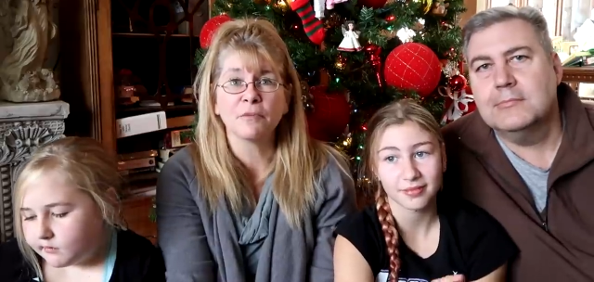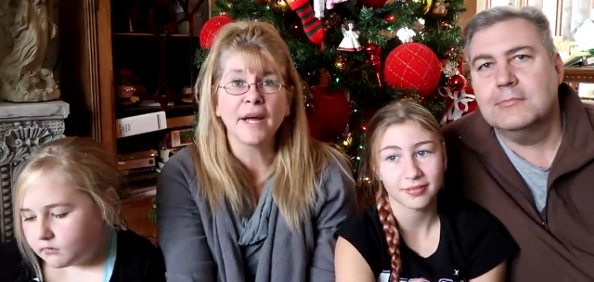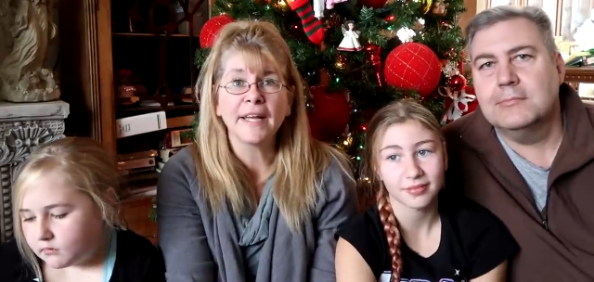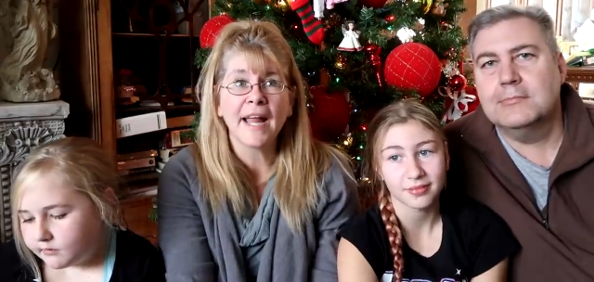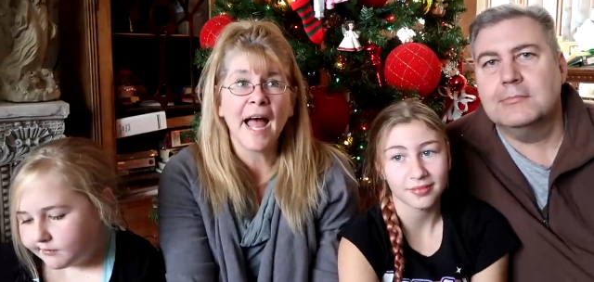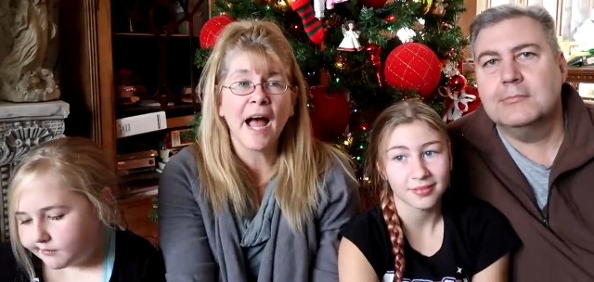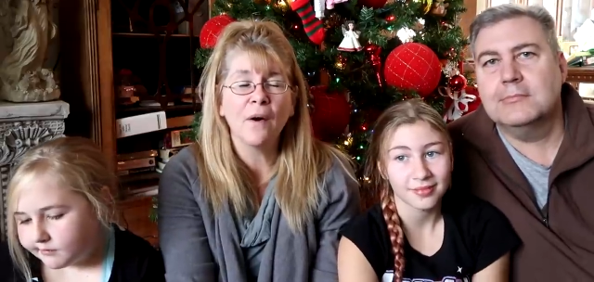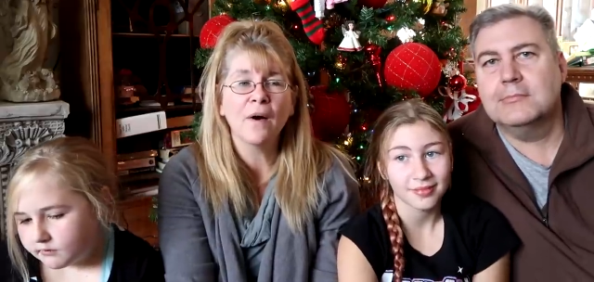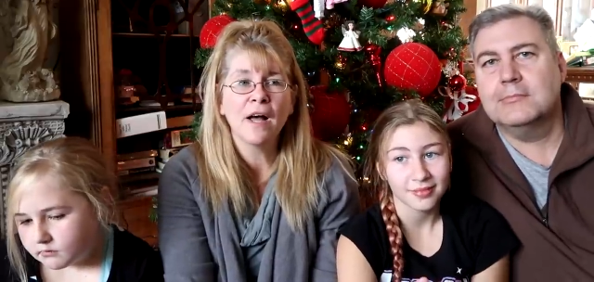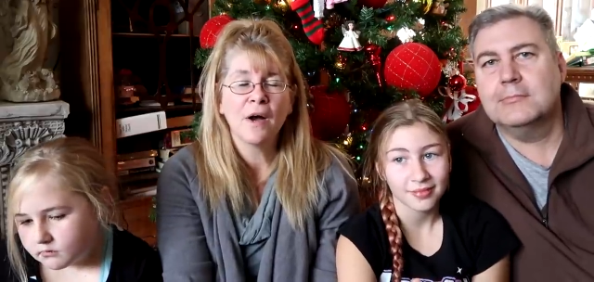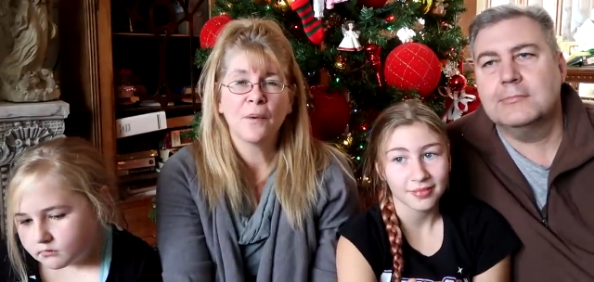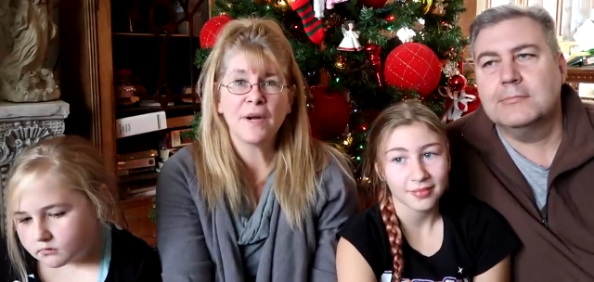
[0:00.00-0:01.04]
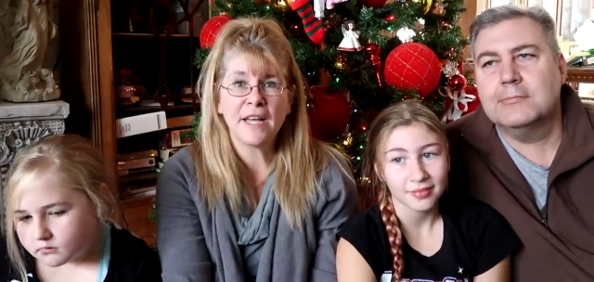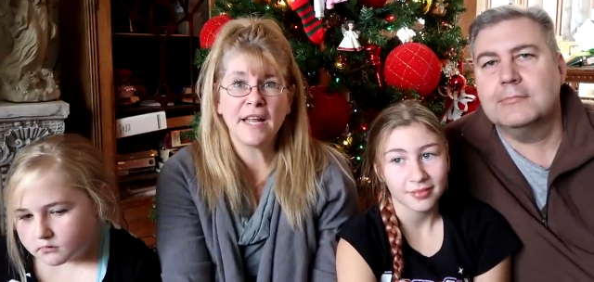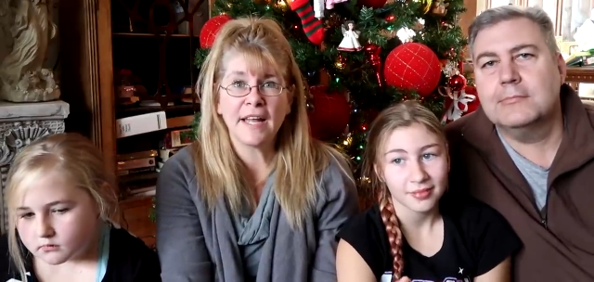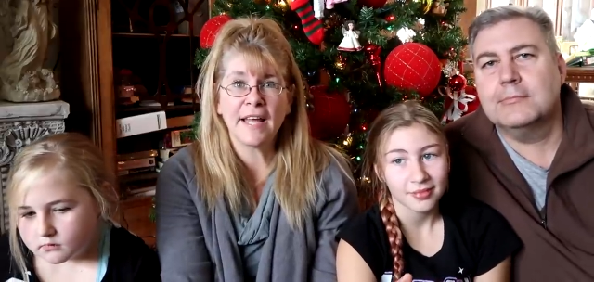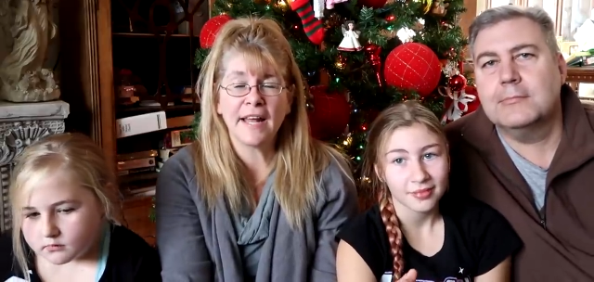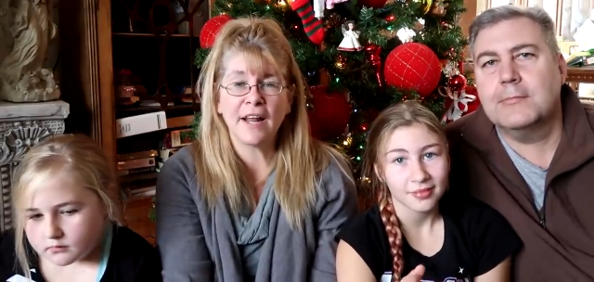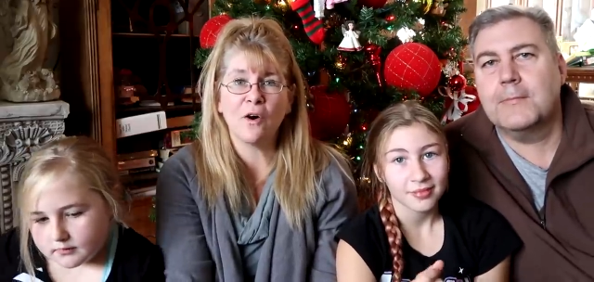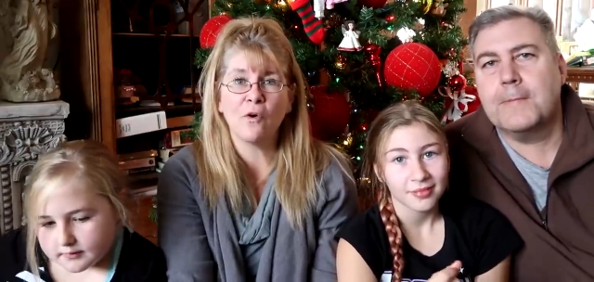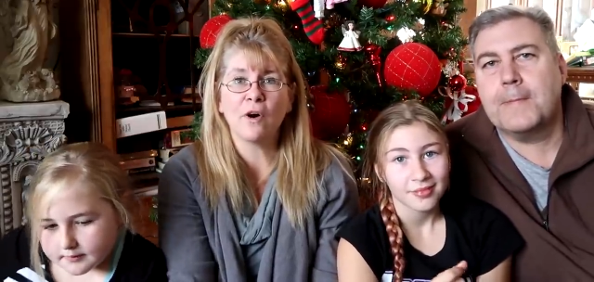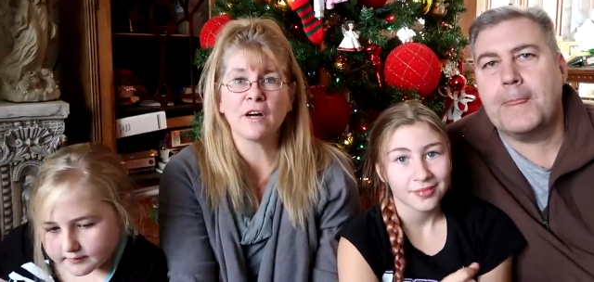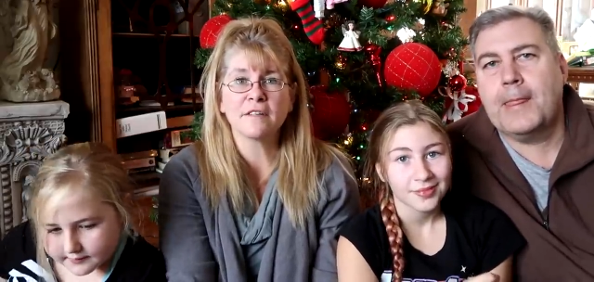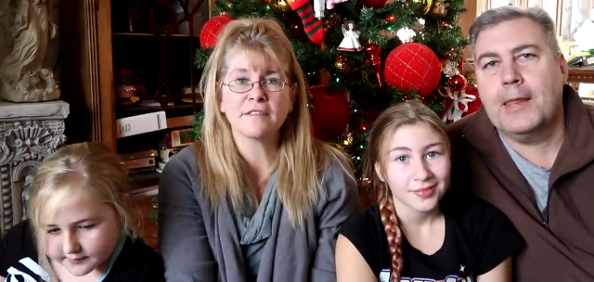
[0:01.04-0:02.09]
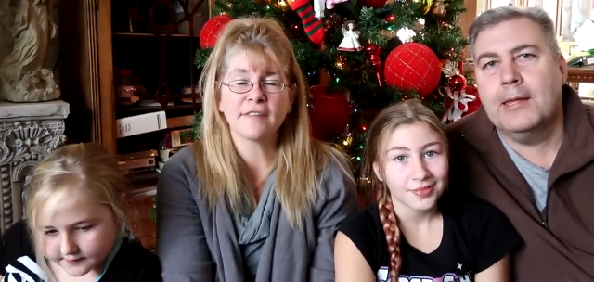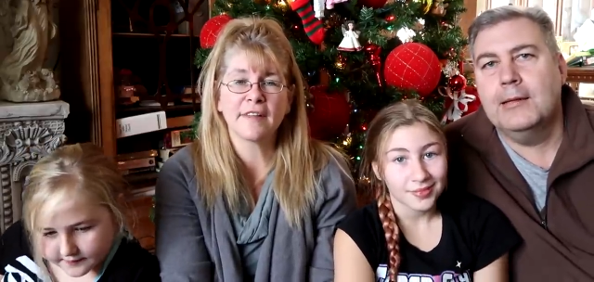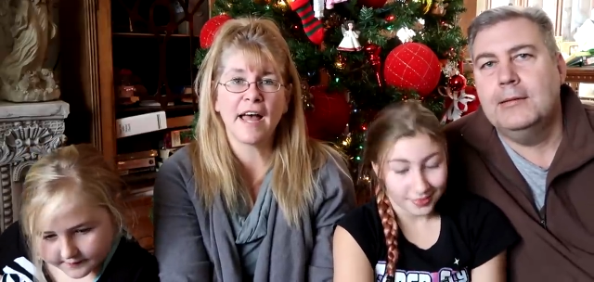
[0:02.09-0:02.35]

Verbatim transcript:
Speaker 1: right now, we needed a horse